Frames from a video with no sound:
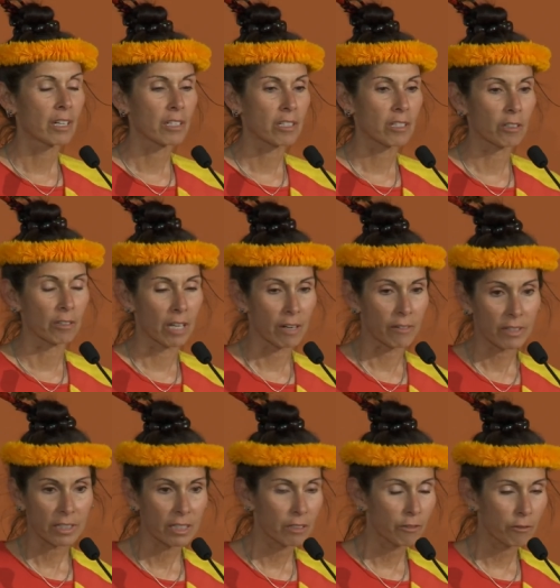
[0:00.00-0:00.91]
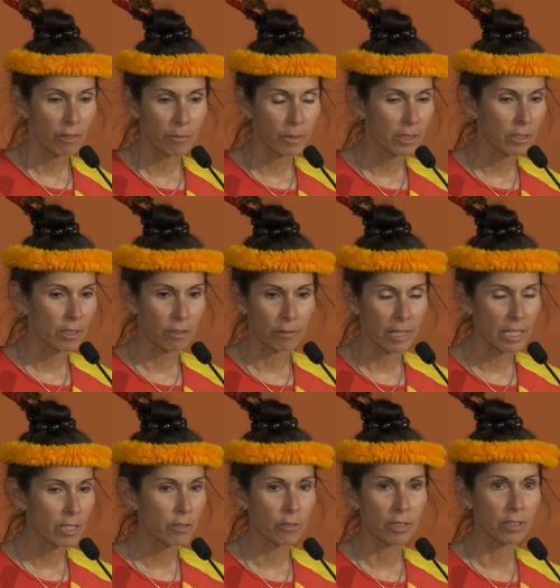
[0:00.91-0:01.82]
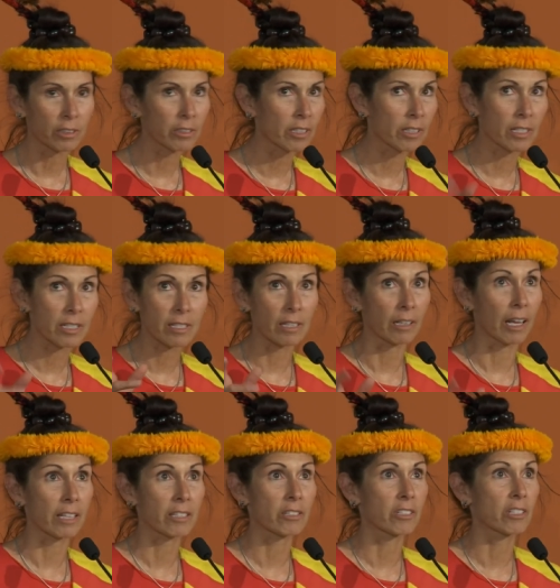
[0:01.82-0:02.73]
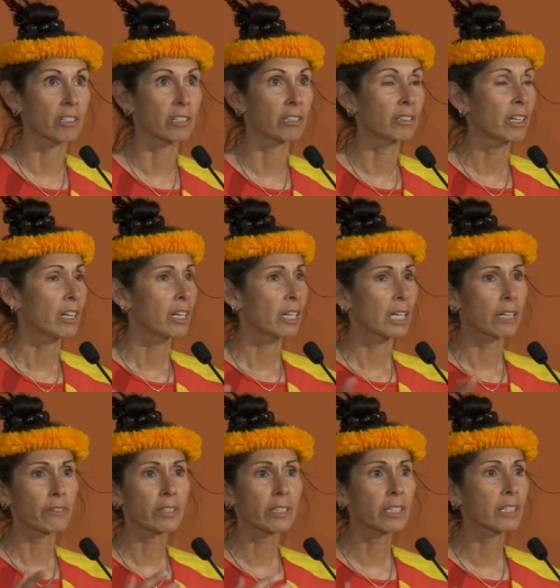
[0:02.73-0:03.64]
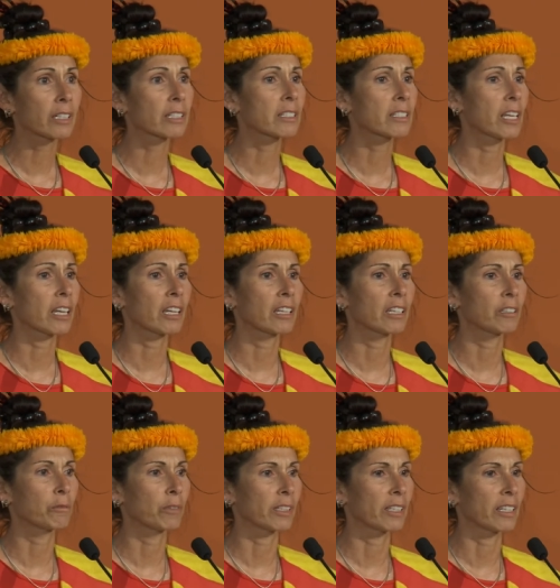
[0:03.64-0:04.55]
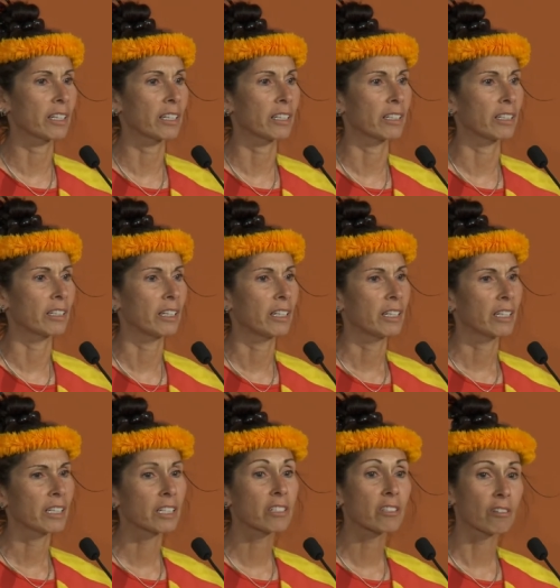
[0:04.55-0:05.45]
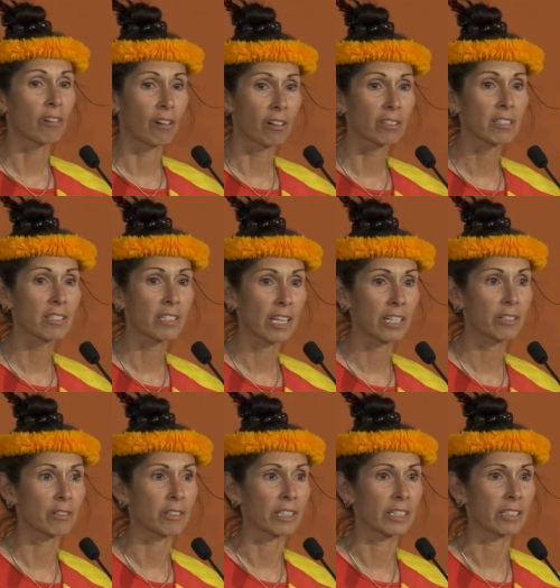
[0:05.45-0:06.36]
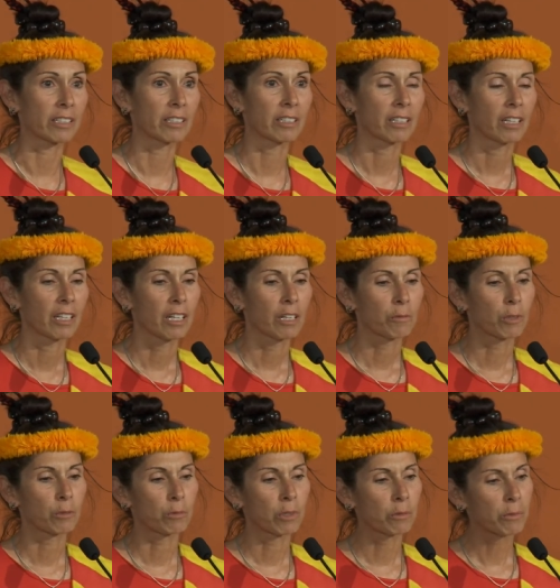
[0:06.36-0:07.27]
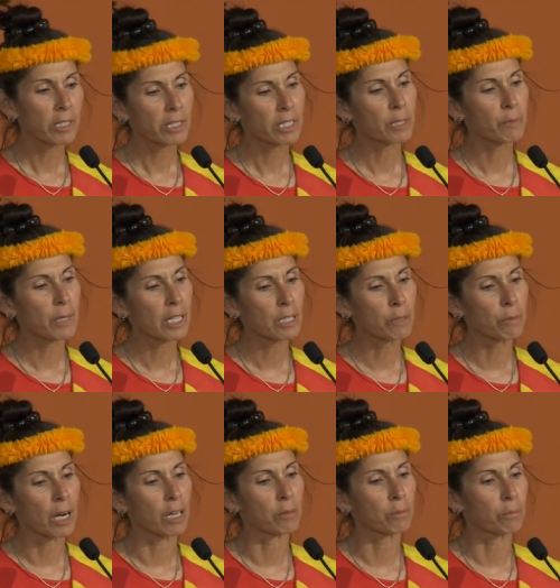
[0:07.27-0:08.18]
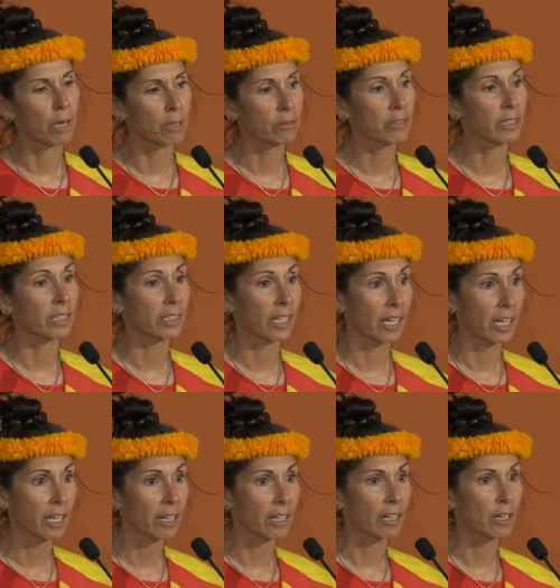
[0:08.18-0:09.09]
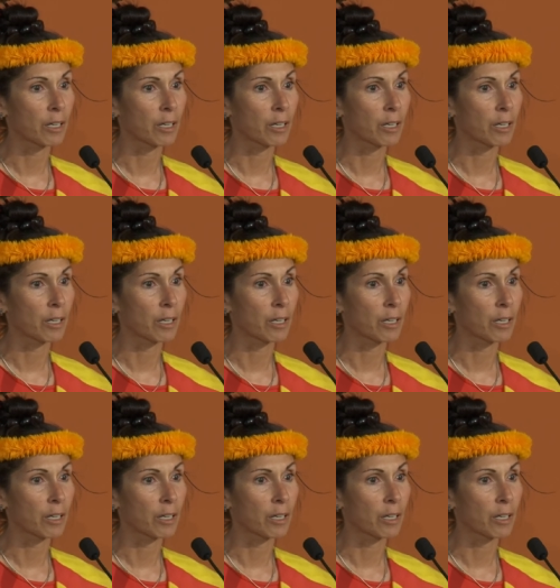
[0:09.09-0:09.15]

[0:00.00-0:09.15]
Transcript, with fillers: So everything from the terrestrial to the celestial, everything contained within, it's all sacred. But when we speak about Mauna Kea,